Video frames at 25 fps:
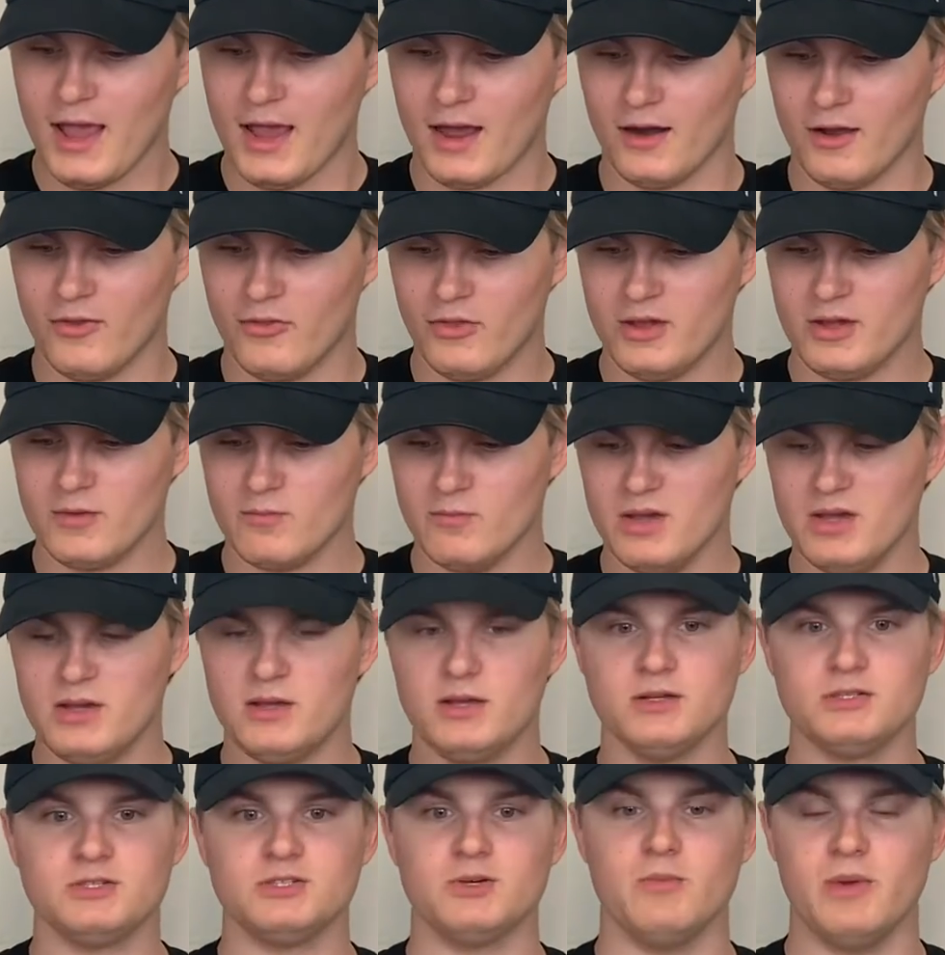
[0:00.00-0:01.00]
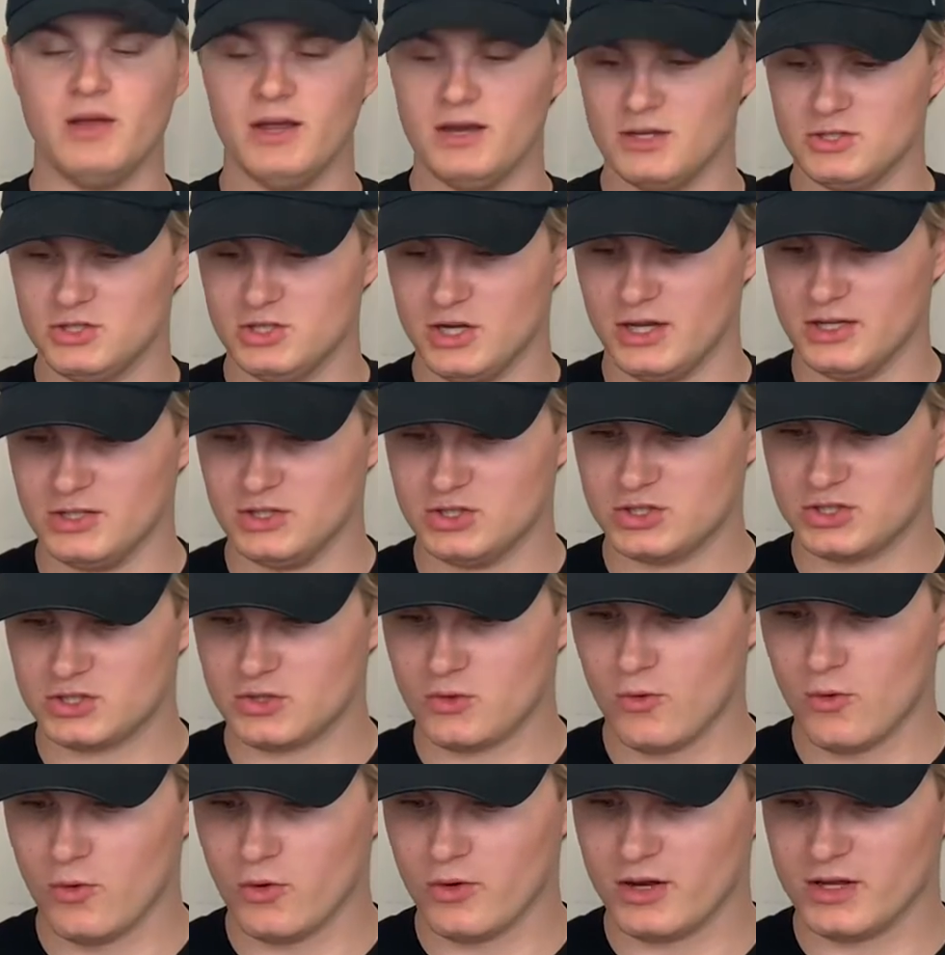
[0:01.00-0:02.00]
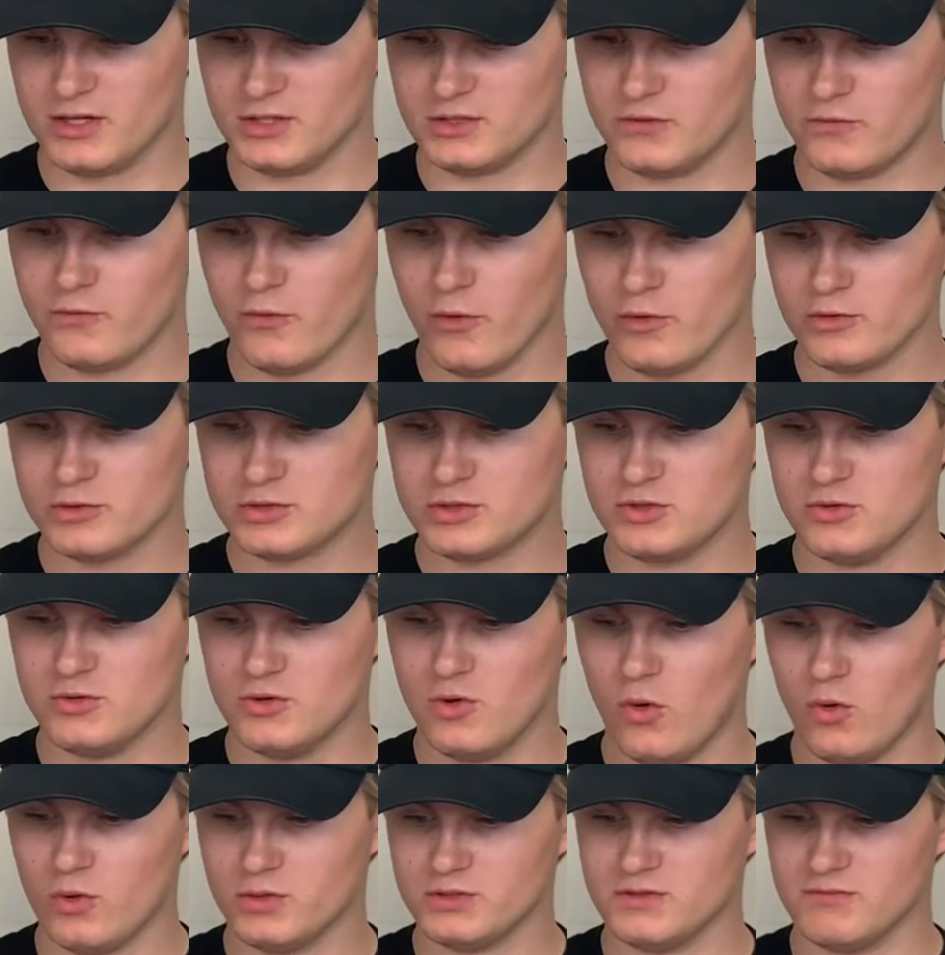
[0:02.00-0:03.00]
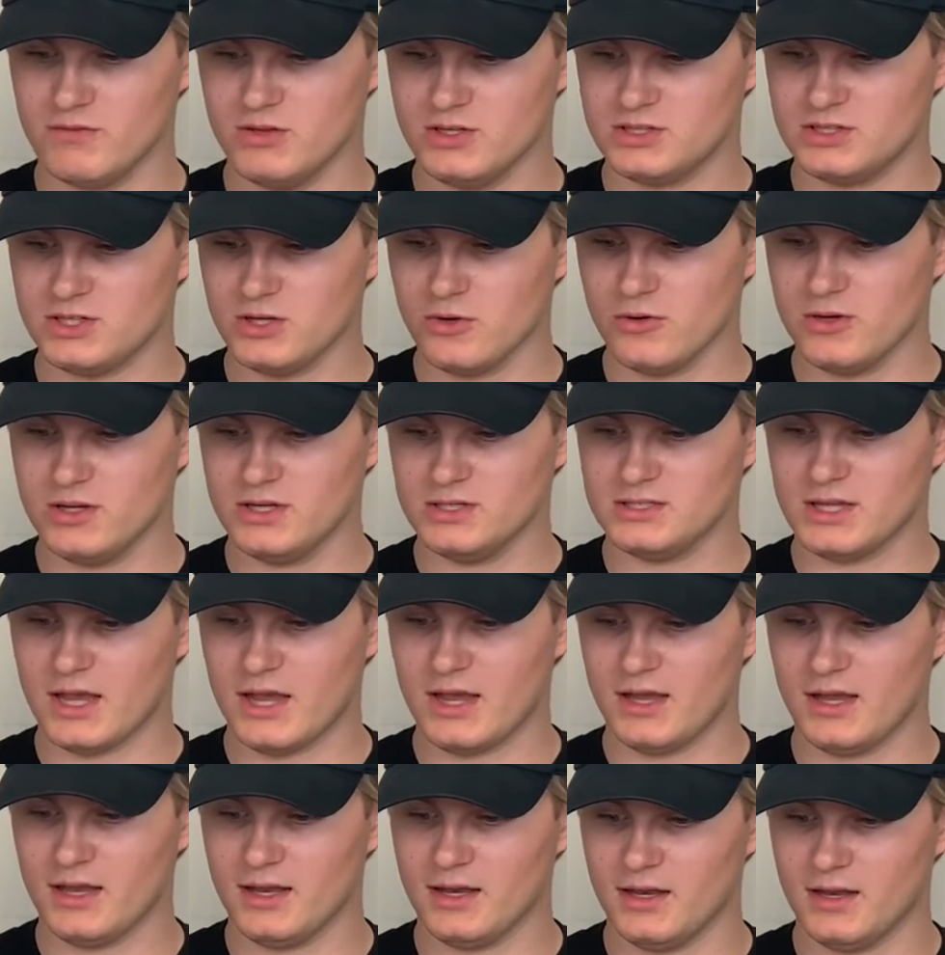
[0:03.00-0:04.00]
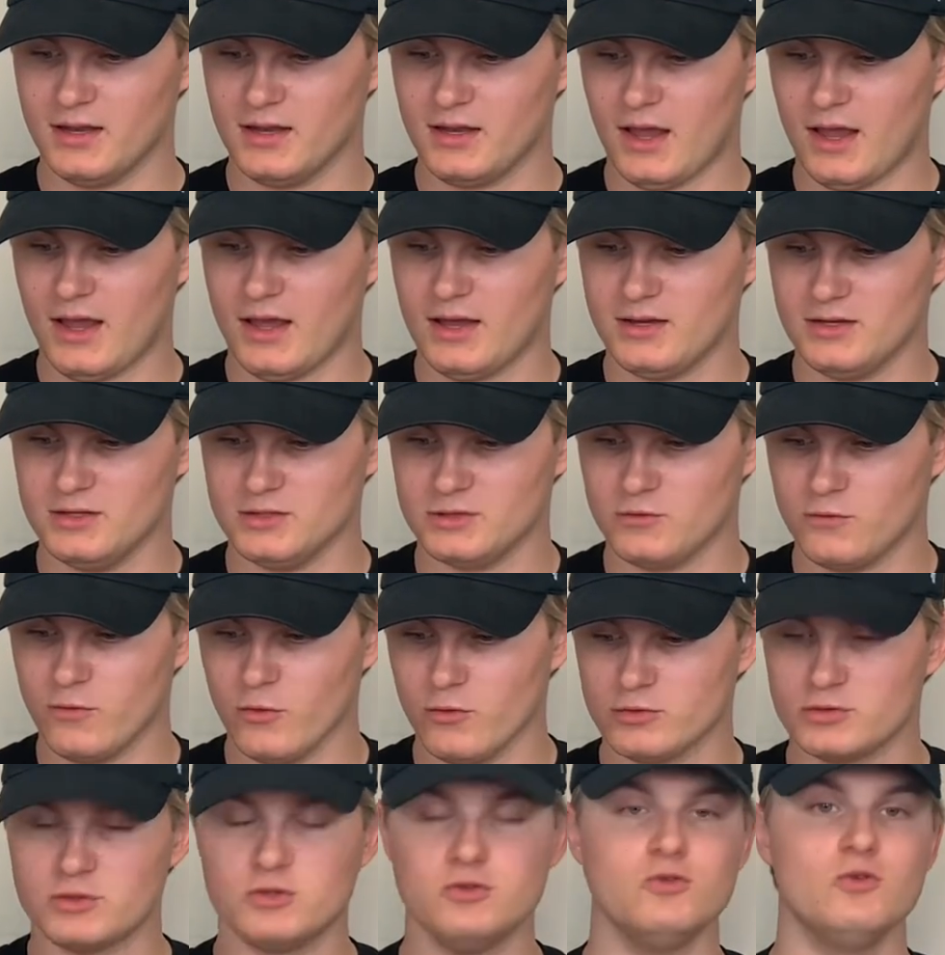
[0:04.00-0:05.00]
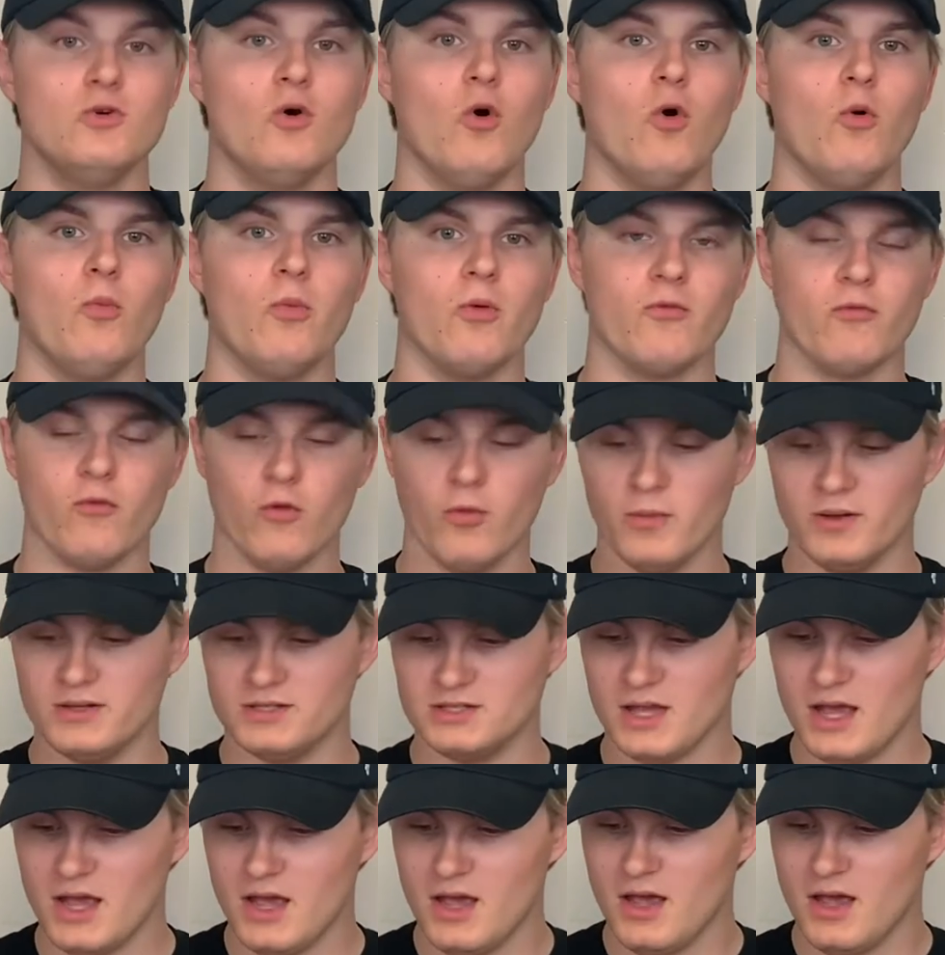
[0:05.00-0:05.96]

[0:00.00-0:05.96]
And I think Mika Zibanejad scored his first two goals of the series and had his first two-goal performance